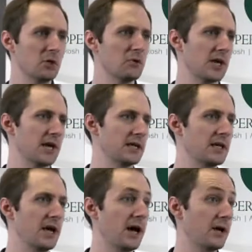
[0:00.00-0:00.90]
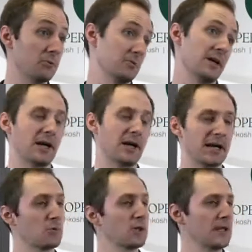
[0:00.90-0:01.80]
Okay. And I
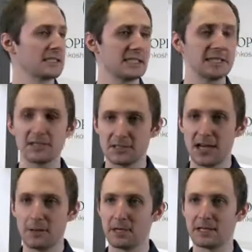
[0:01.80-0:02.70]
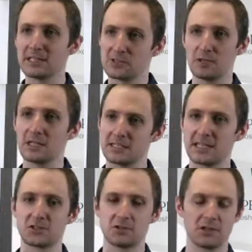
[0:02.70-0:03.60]
guess one last thing is our topic next week is
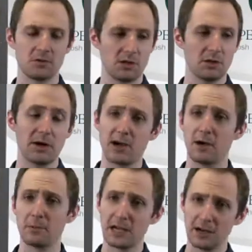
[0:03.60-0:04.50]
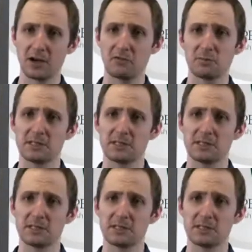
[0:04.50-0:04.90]
actually going to be about common caregiver